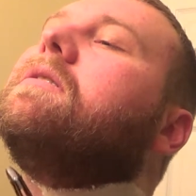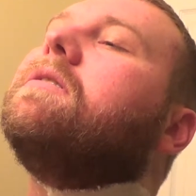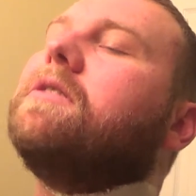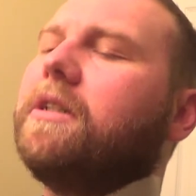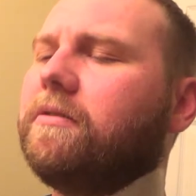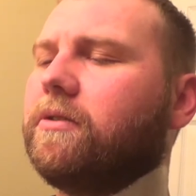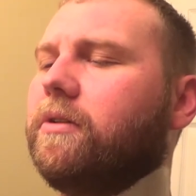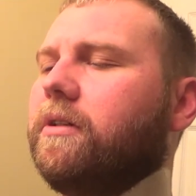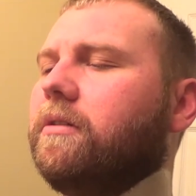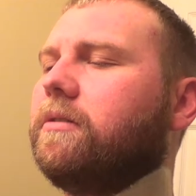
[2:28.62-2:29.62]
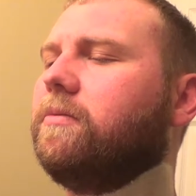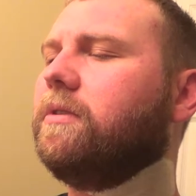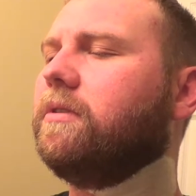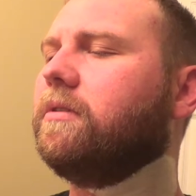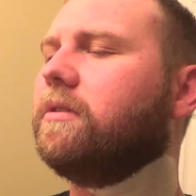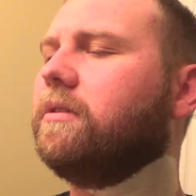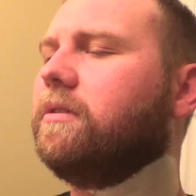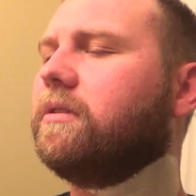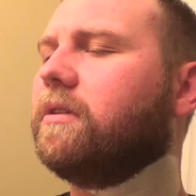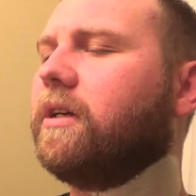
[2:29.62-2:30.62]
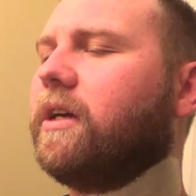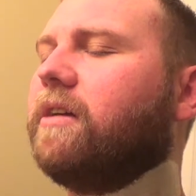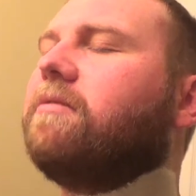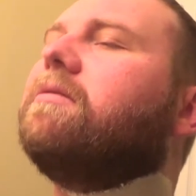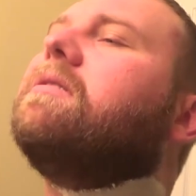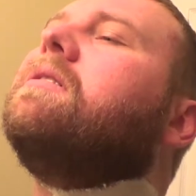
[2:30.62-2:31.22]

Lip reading: Shaves great. Yeah, this is a half